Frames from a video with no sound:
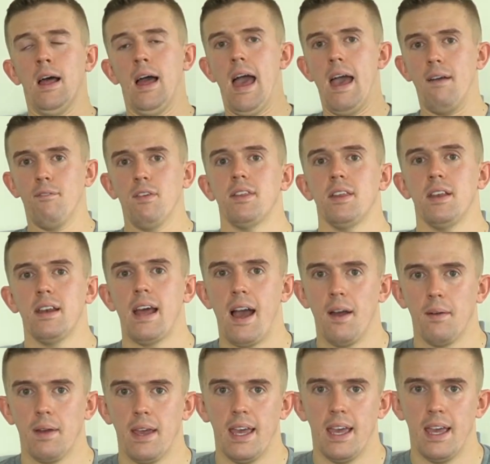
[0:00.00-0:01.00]
everything
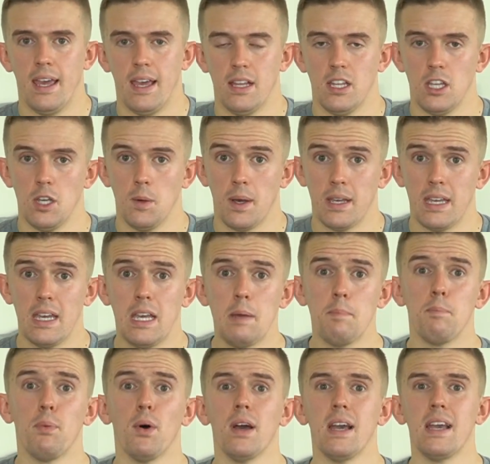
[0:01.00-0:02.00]
out here in the
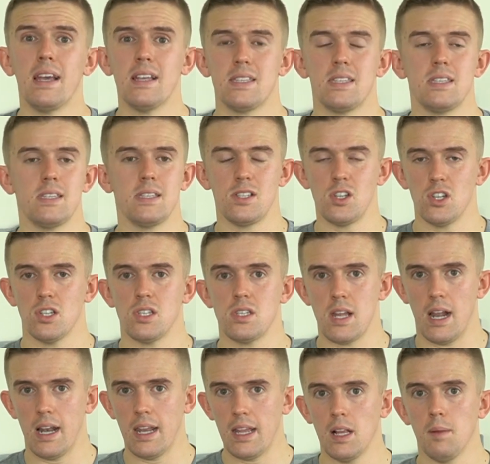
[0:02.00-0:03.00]
UAE, but it's just
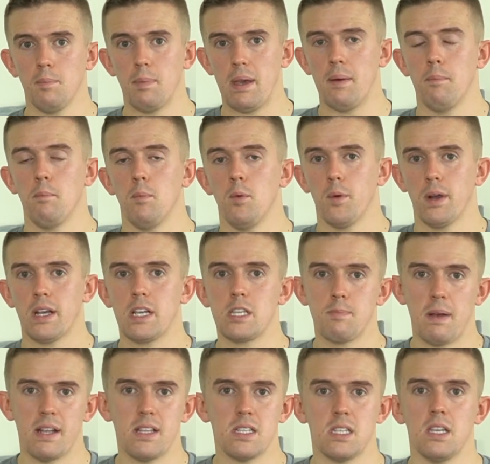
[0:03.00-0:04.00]
a little bit more
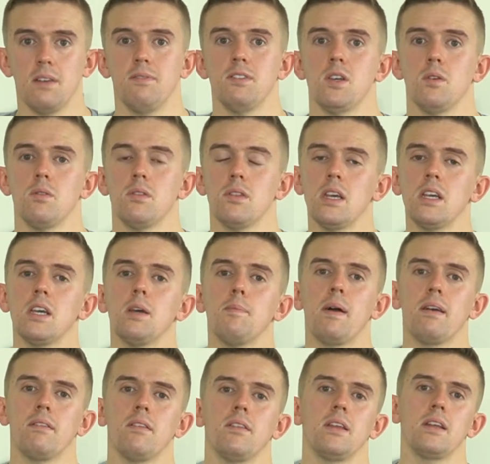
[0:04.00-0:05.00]
expensive. So think
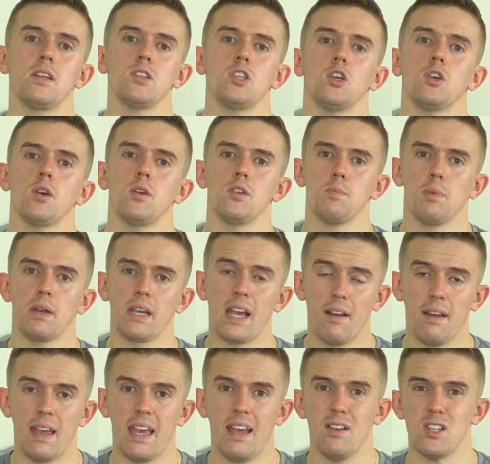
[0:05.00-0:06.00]
about the things that you're going to bring
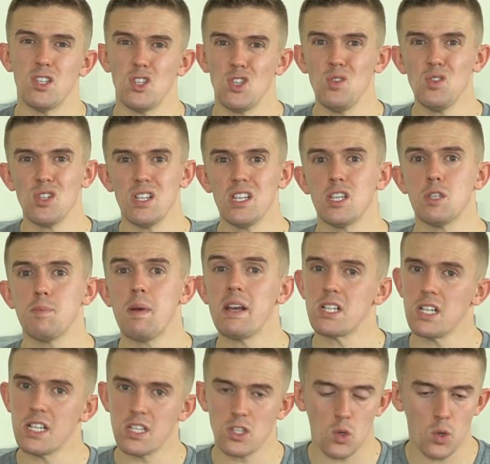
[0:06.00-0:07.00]
out here. It's usually a
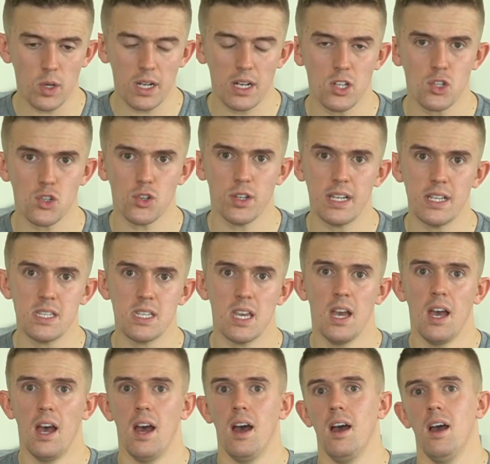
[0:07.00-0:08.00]
specialist toiletries,
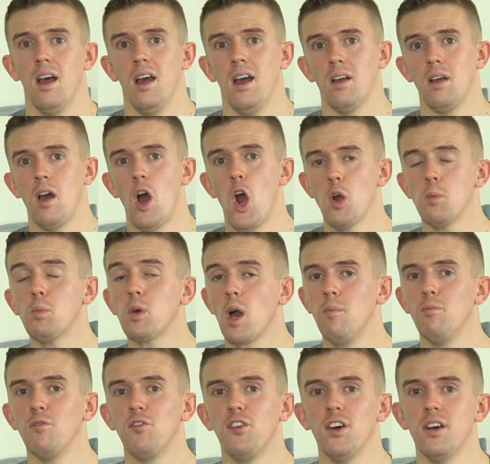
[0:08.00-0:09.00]
home
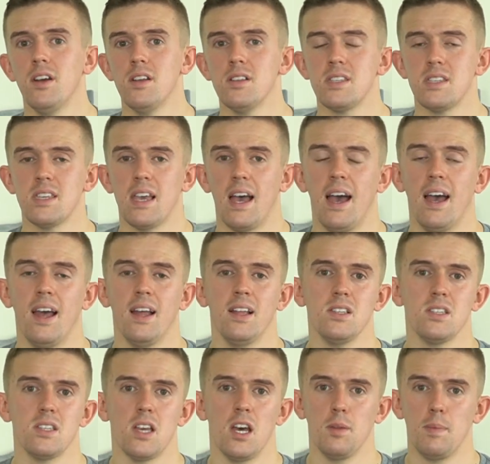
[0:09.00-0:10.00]
comforts,
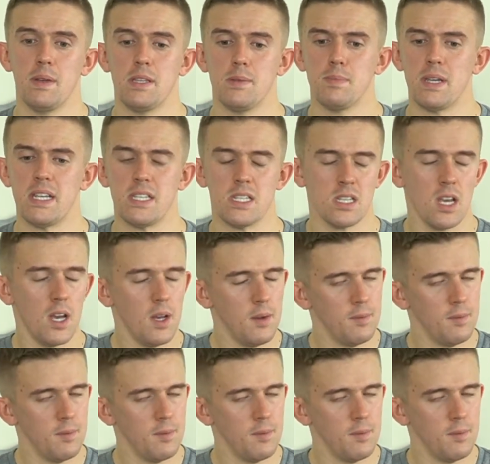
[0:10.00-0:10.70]
and other bits and pieces.